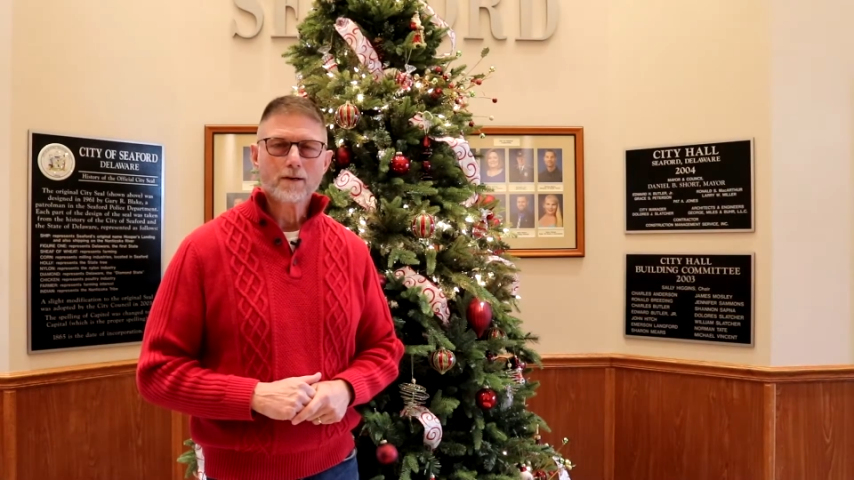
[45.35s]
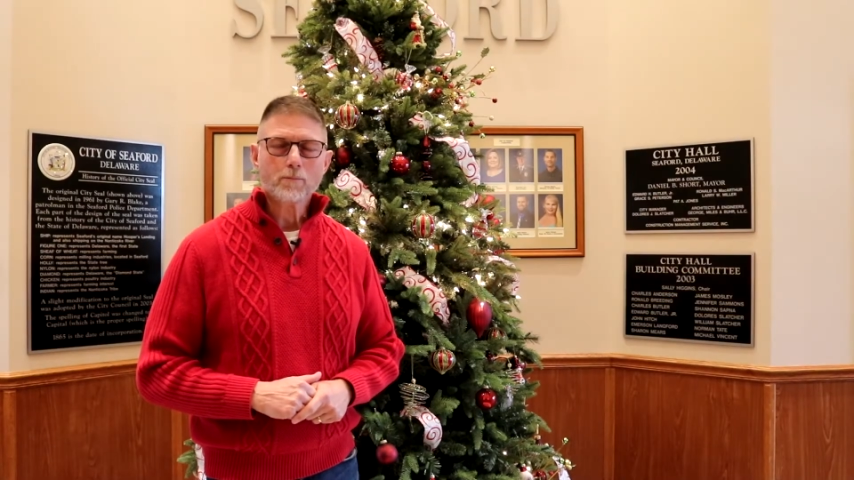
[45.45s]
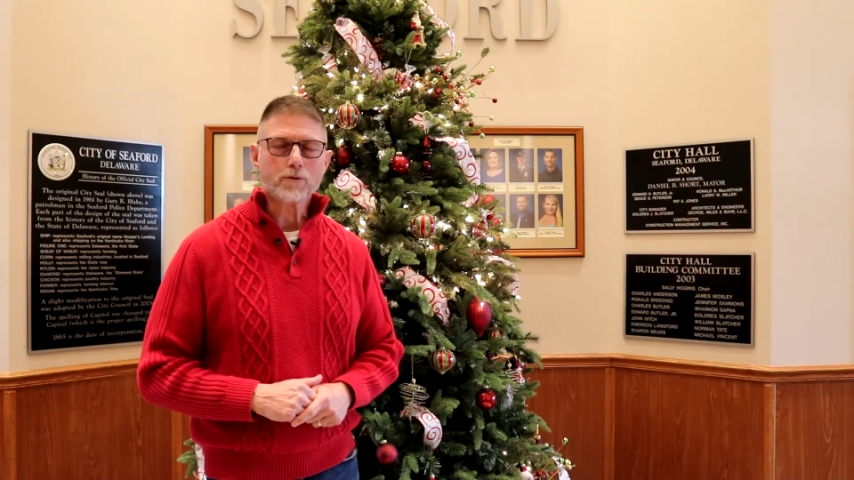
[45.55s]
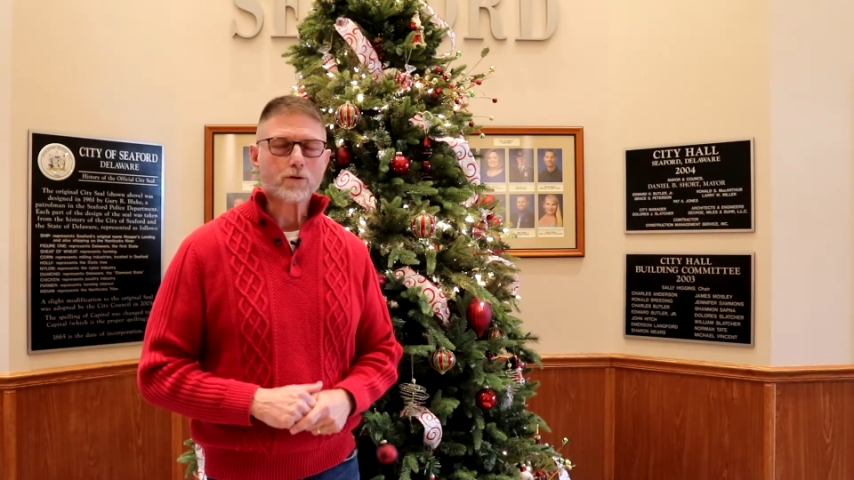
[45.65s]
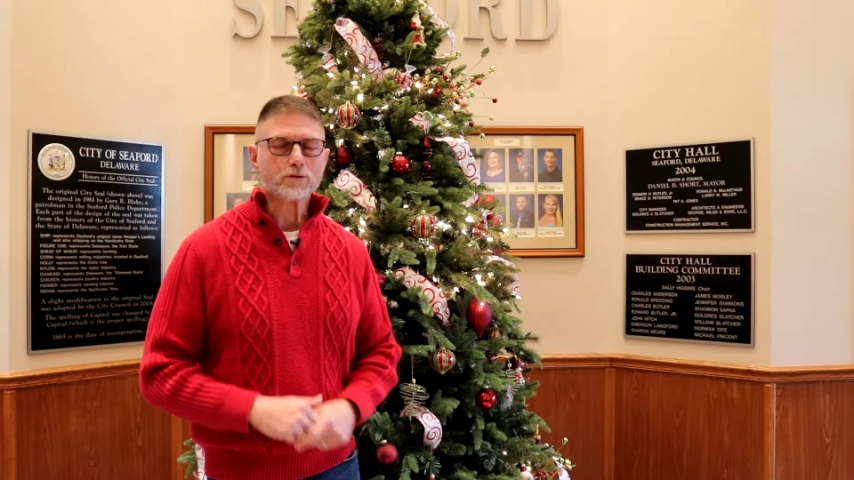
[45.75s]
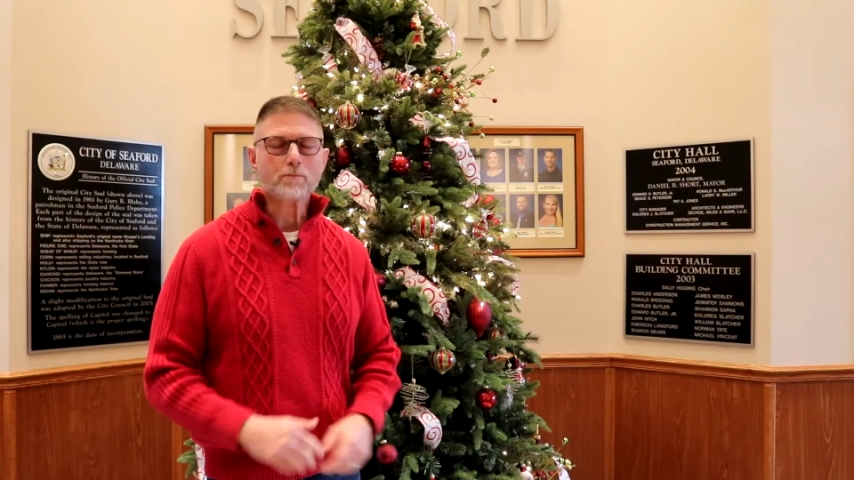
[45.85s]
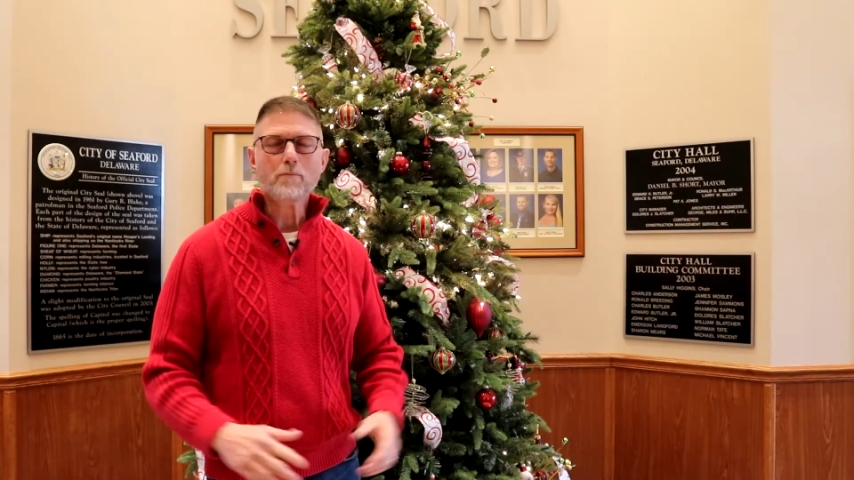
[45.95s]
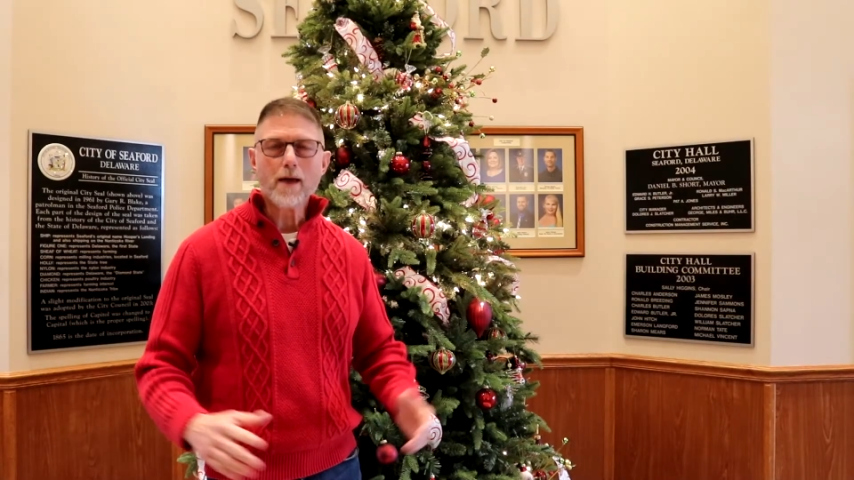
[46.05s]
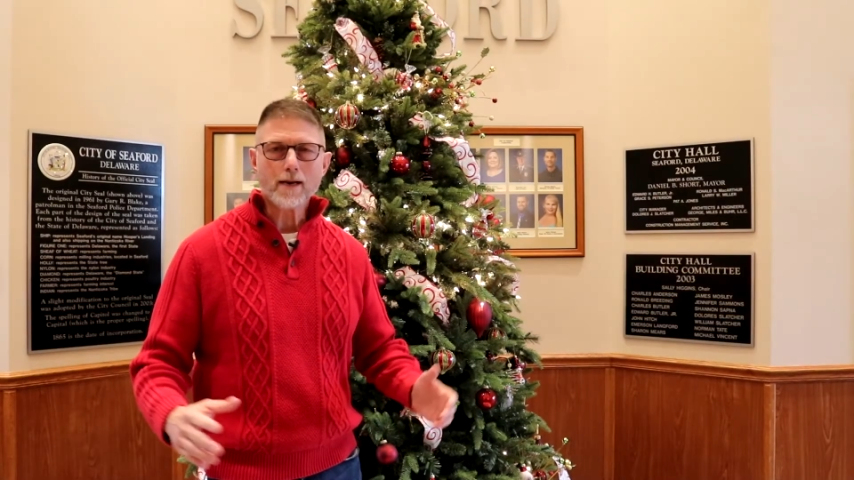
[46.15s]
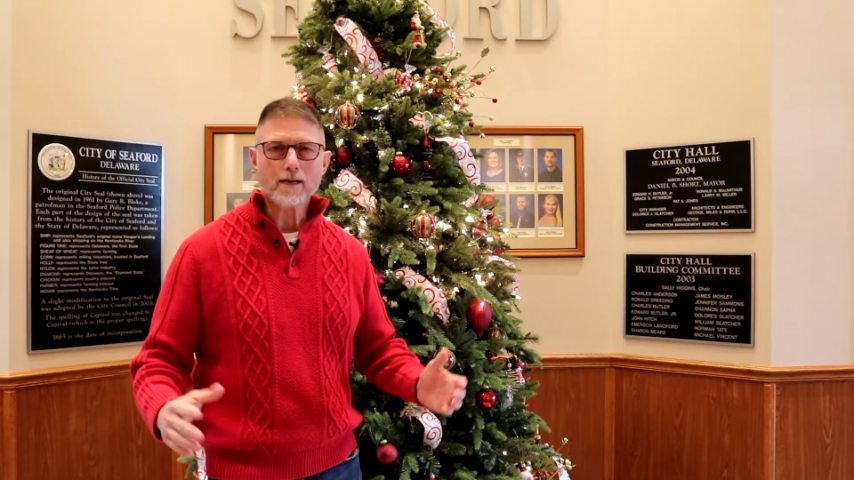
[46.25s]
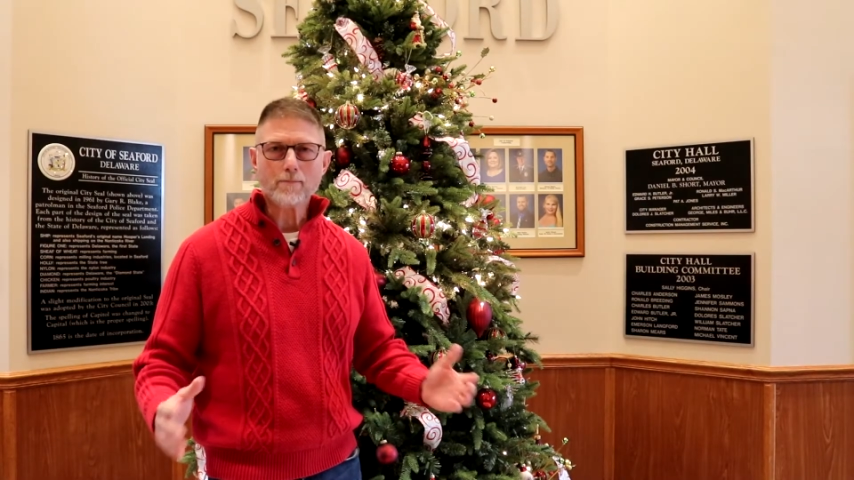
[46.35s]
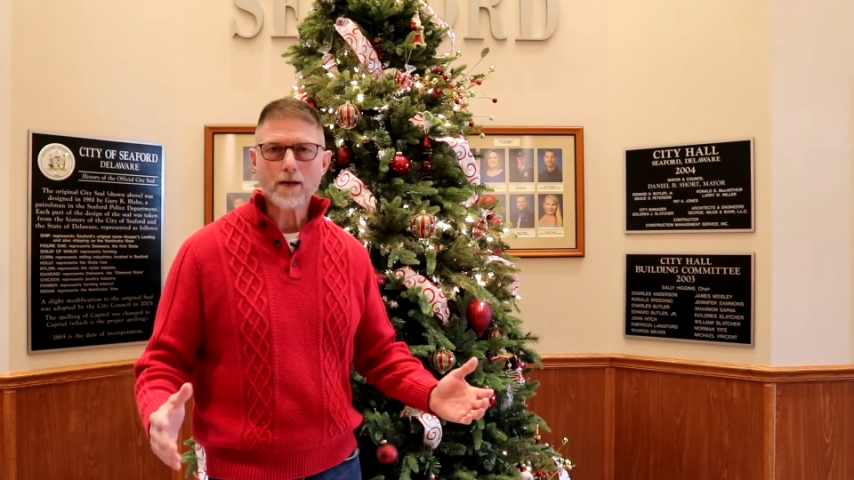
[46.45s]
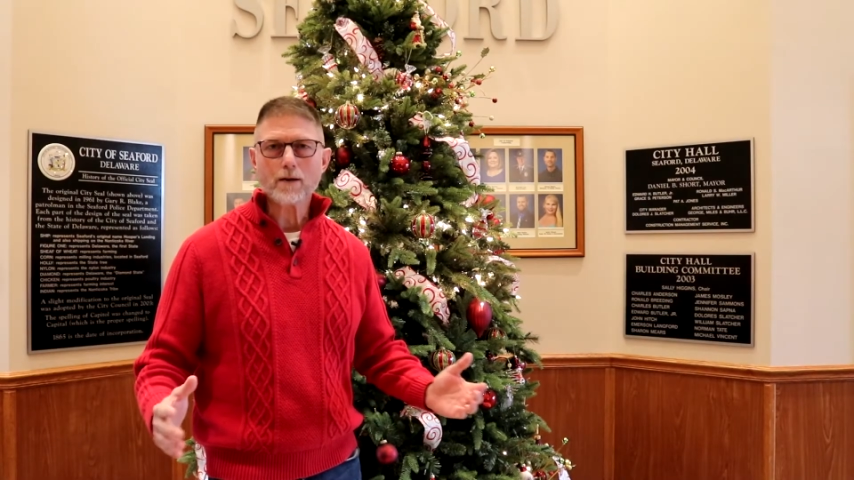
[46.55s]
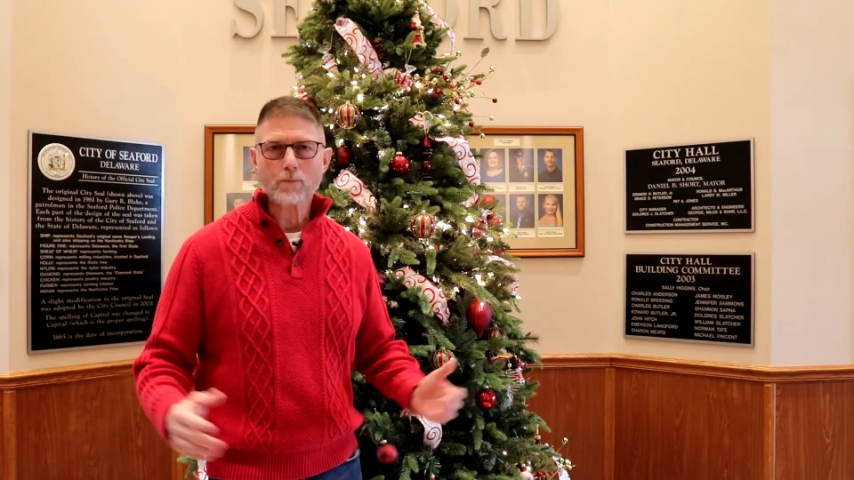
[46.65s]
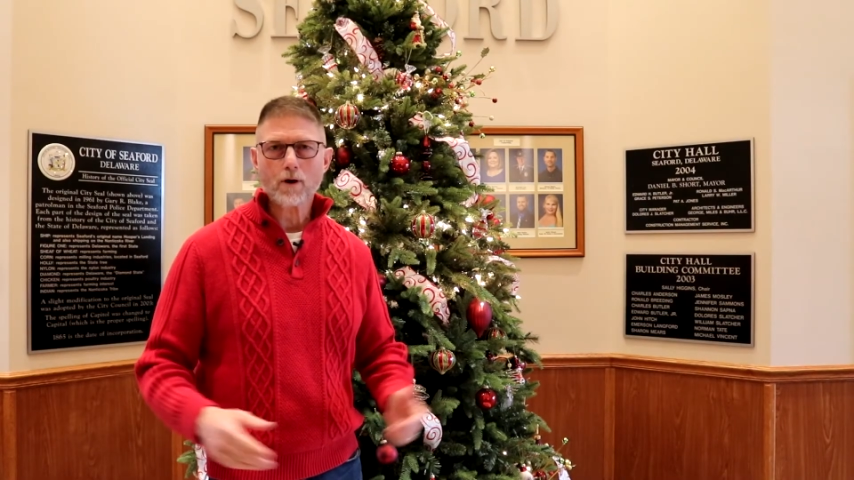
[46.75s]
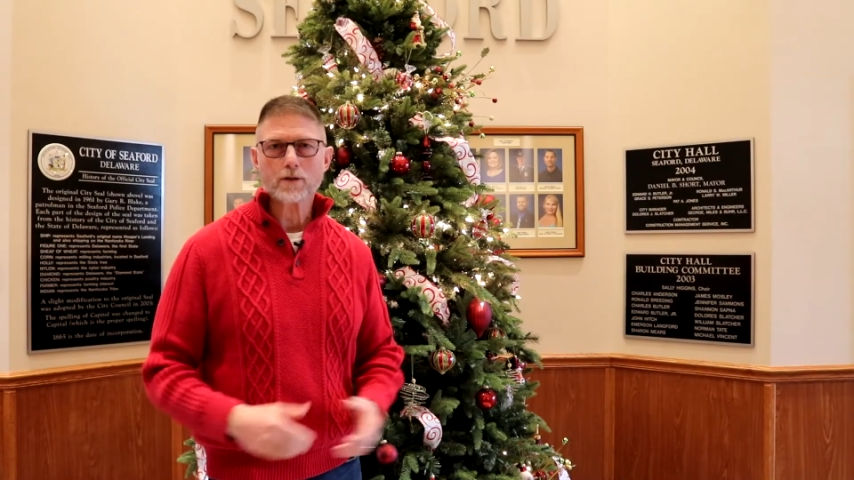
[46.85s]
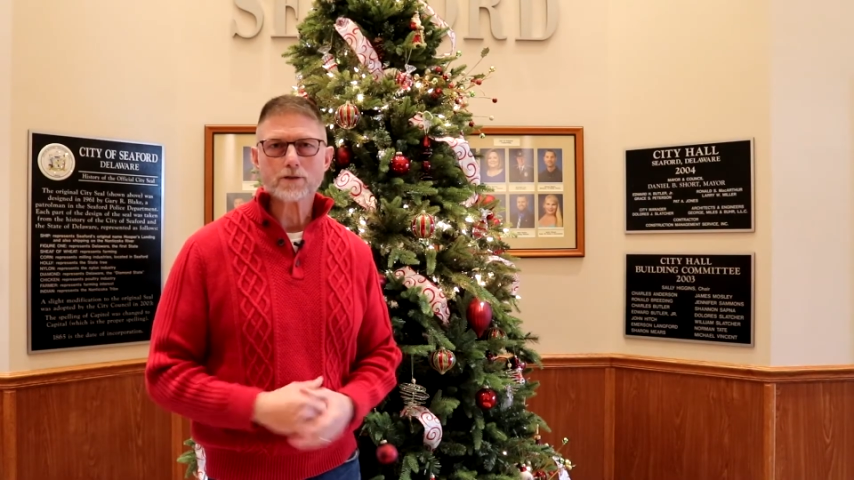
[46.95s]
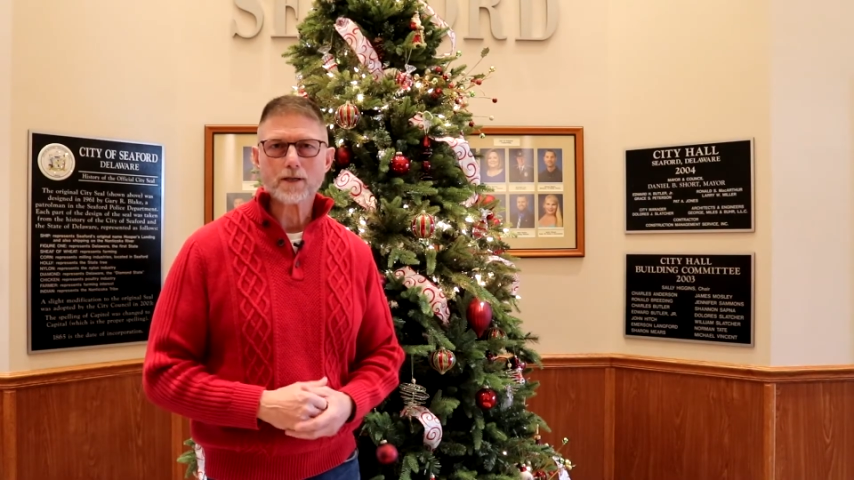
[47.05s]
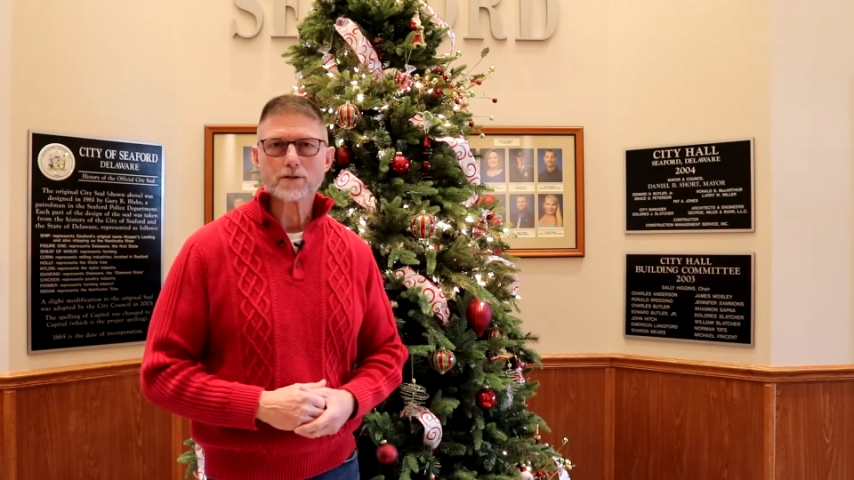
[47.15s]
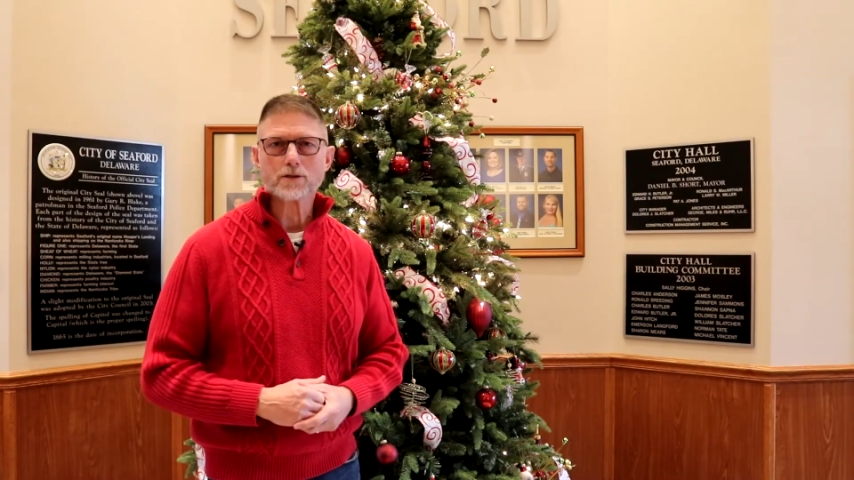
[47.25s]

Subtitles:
But there's many, many projects